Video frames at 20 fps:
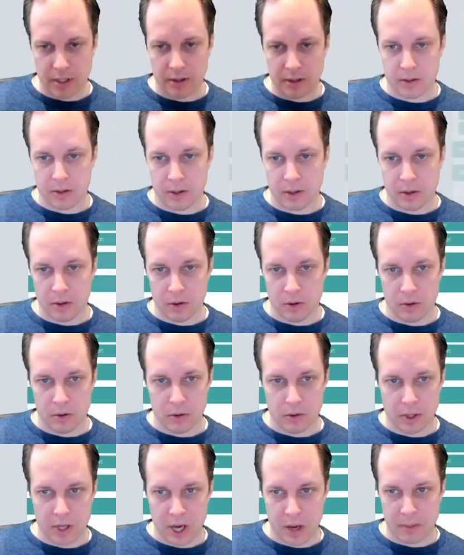
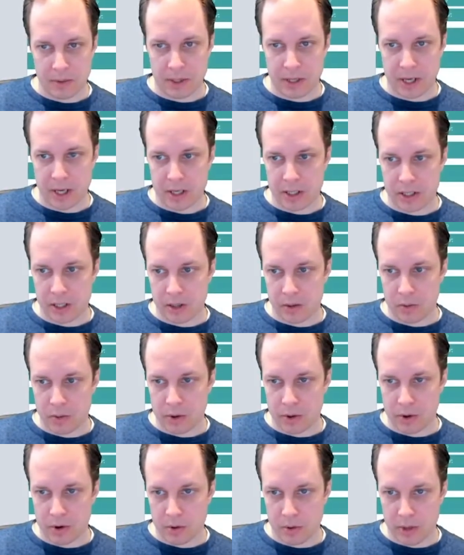into the application
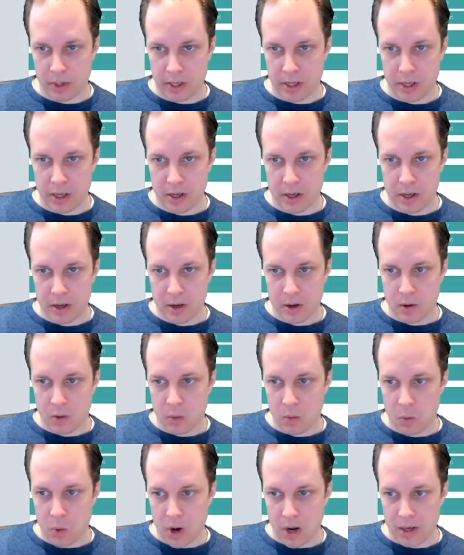with only
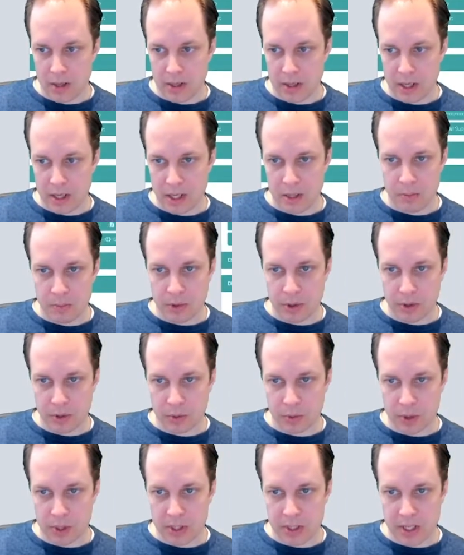one
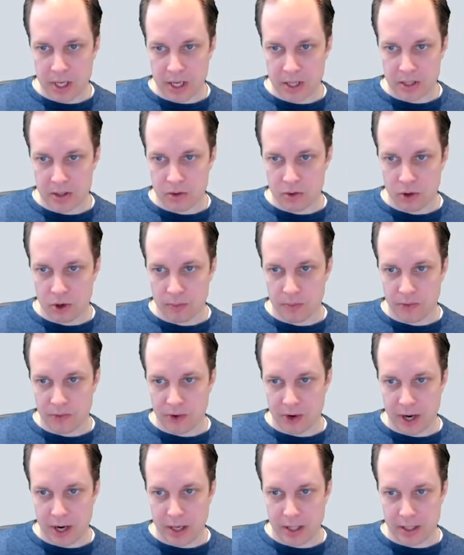input, where it says drop
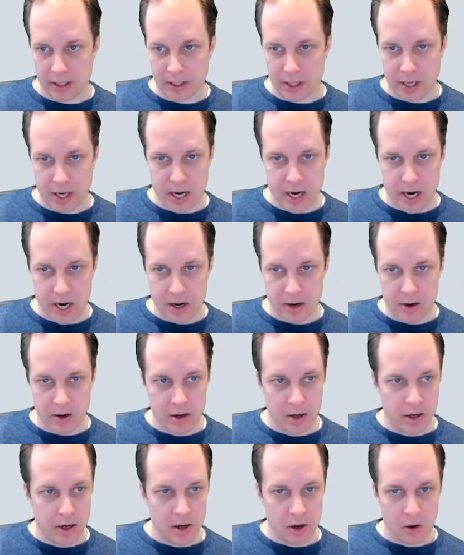files here
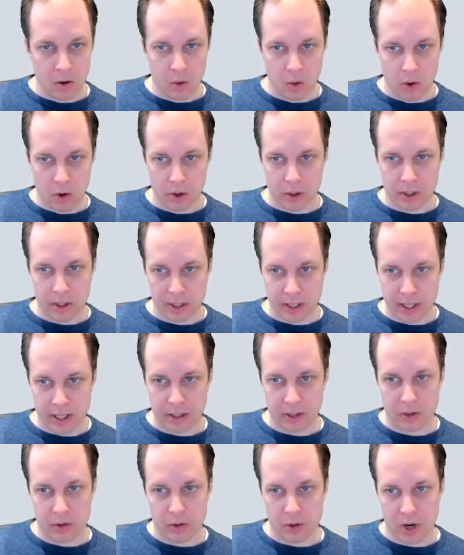or
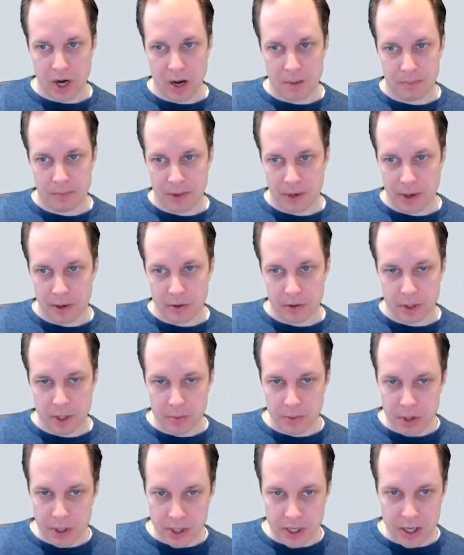click to upload. So
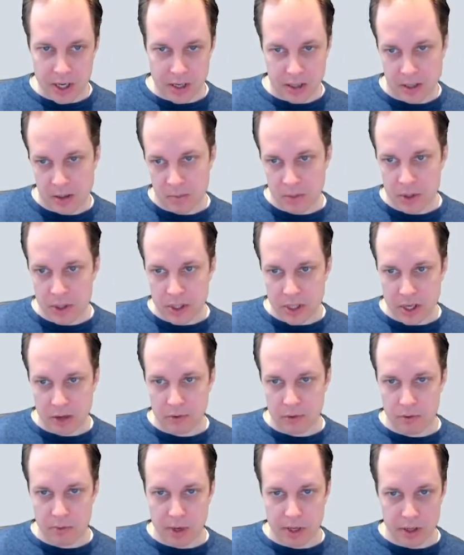I'm going to get an image
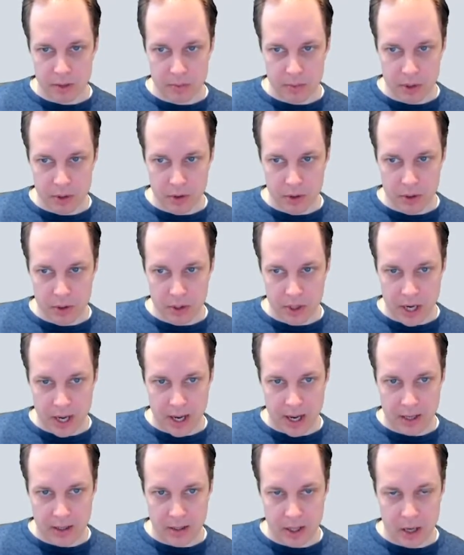now from my computer
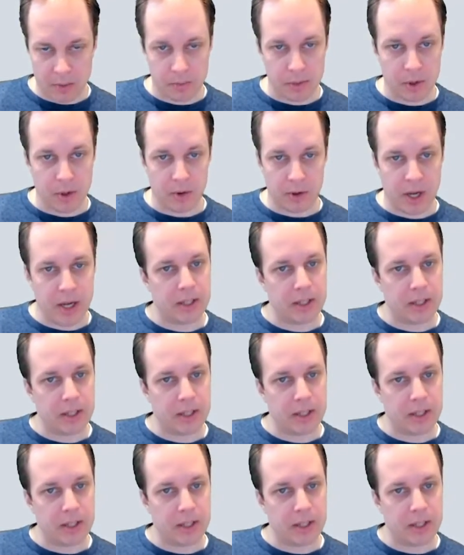and upload